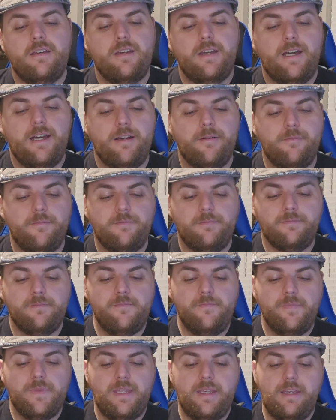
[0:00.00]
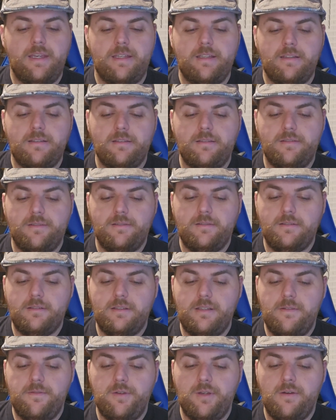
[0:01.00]
And
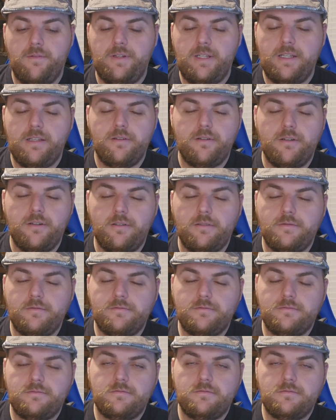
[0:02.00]
if you have any other